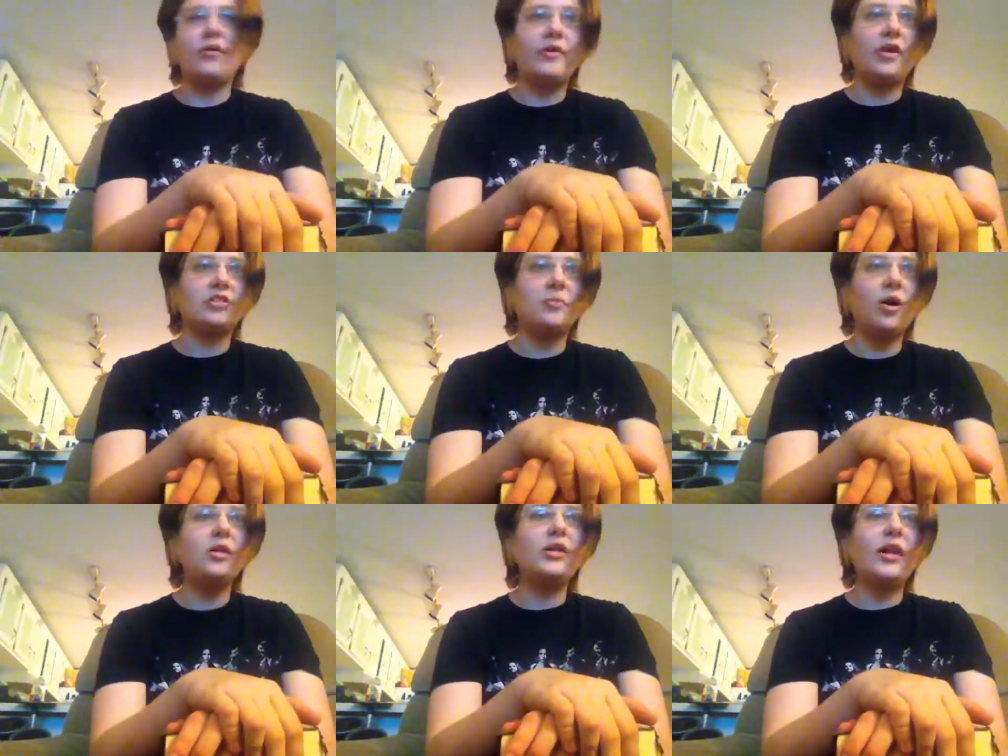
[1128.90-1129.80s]
very
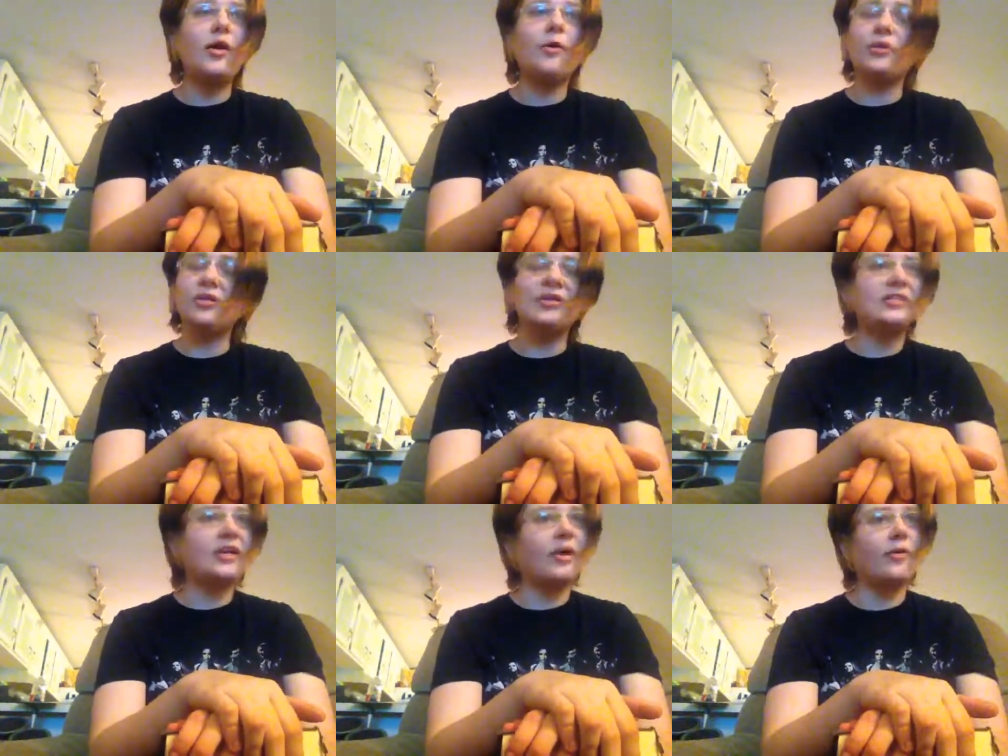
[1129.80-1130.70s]
small, and now I'm
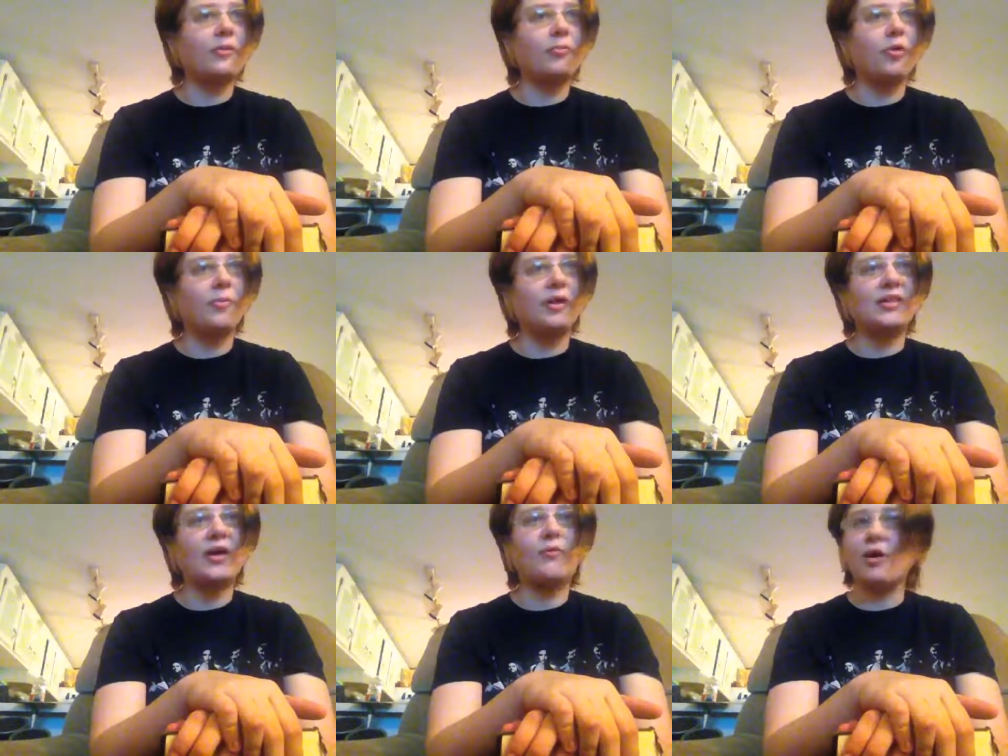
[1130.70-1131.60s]
realizing how inappropriate
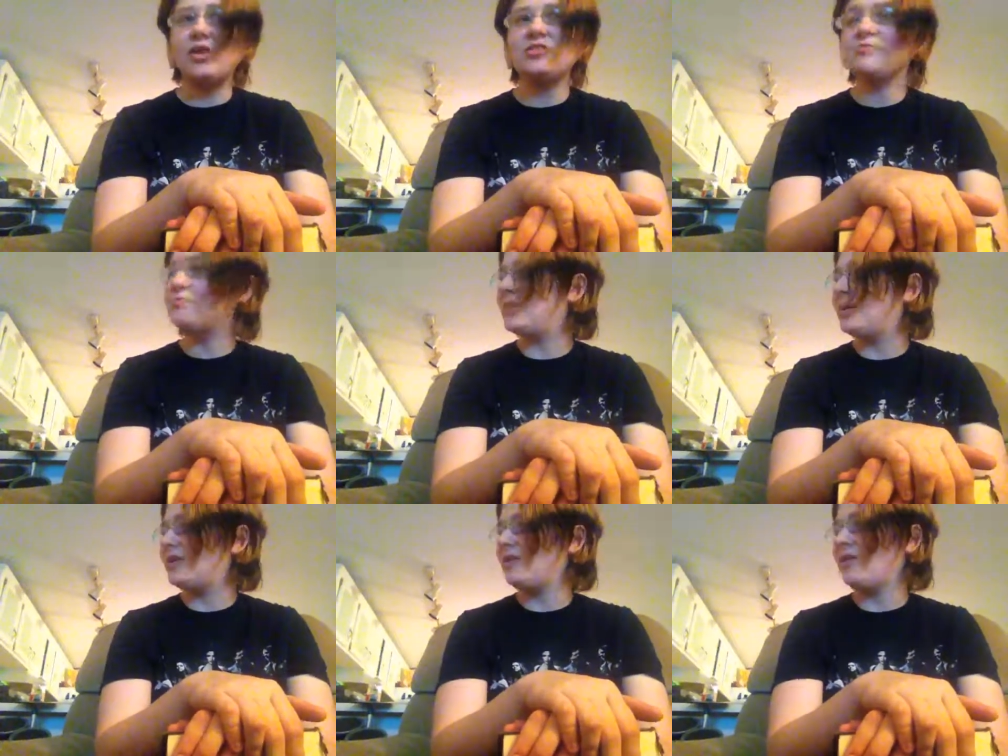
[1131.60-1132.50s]
that was,
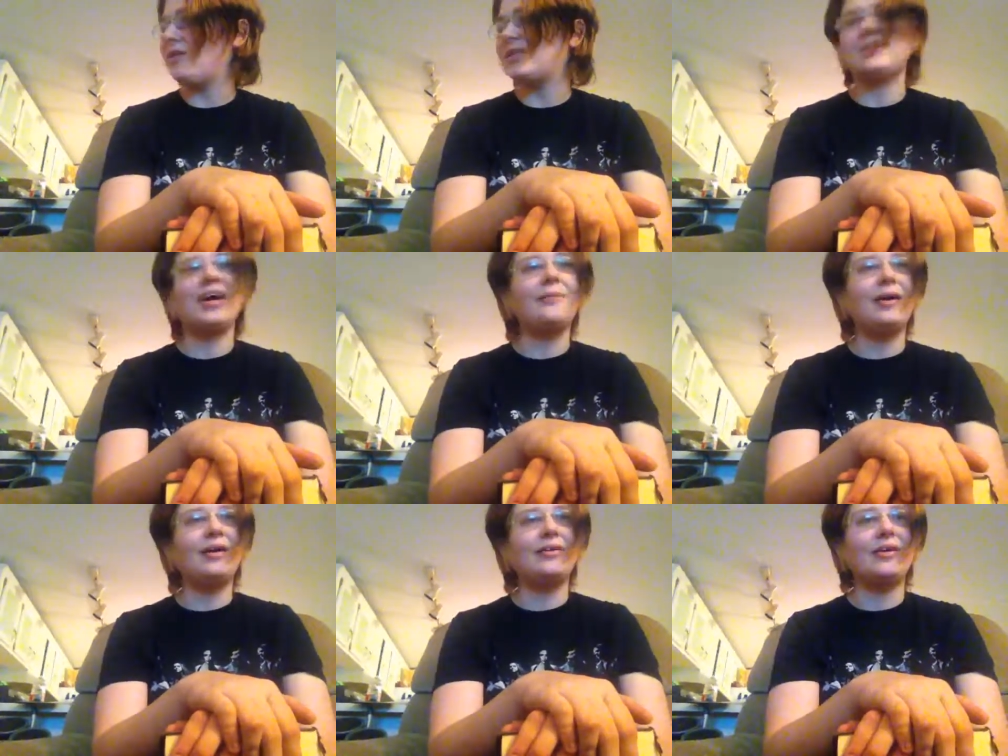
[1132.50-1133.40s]
but, you know, at the time
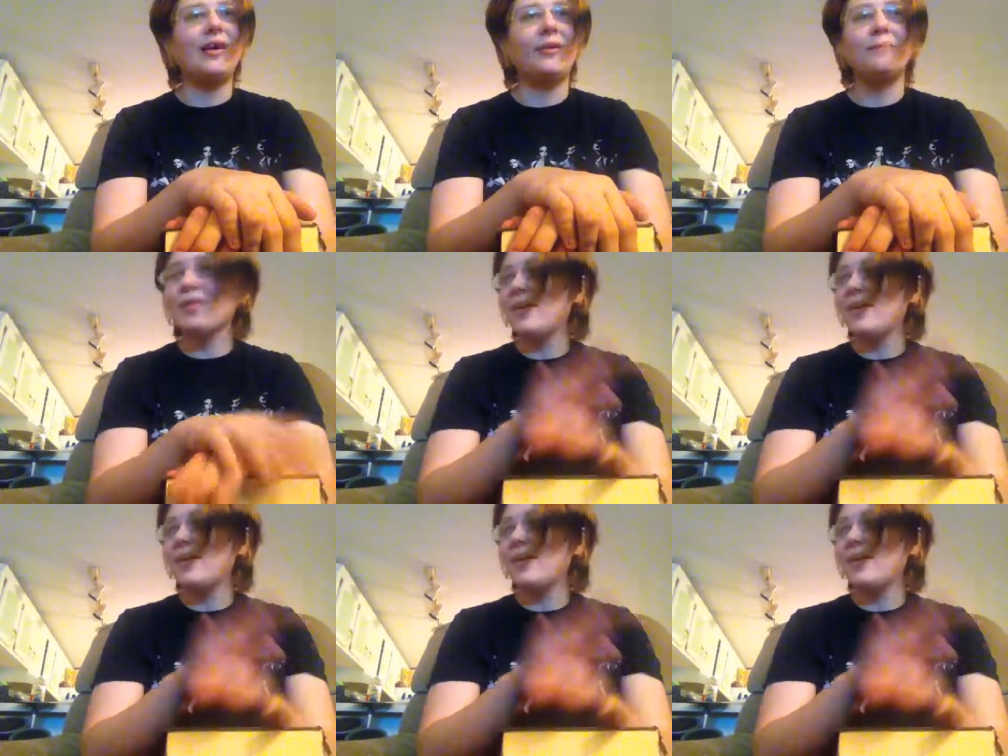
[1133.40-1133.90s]
I didn't care.